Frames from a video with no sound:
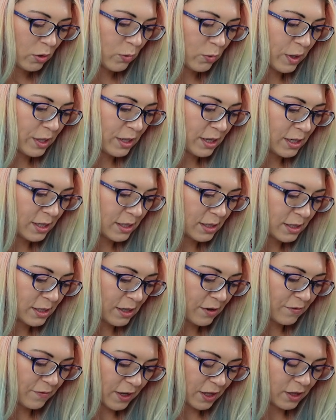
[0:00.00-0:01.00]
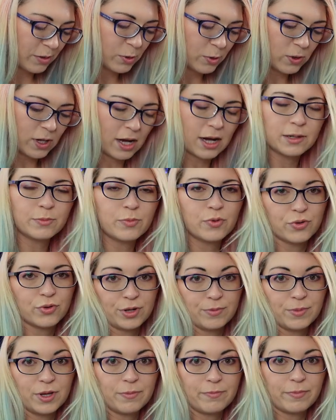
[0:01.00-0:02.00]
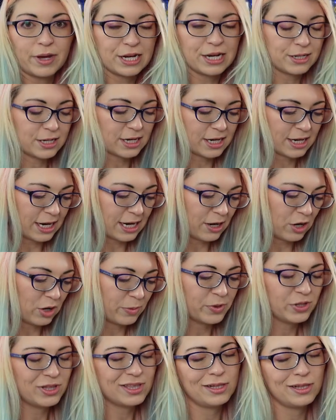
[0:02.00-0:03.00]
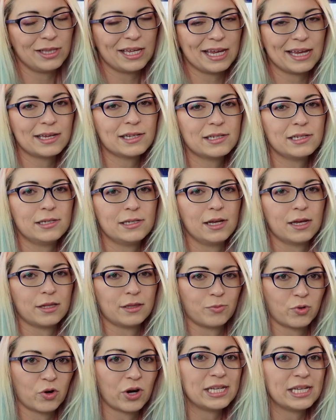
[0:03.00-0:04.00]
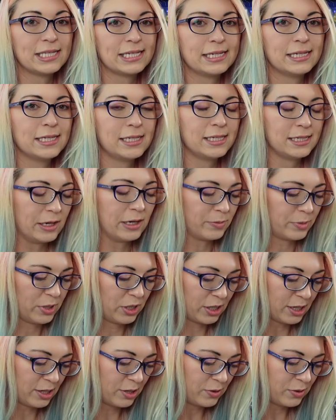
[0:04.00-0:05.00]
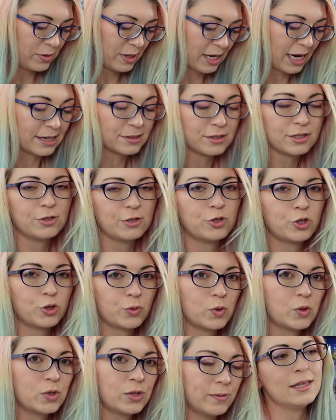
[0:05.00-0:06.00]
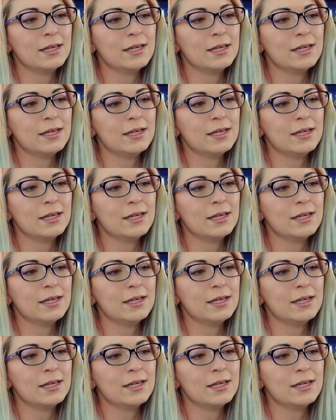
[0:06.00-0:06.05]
was available on Premium Bandai. I'll put the link and the prices down below as usual.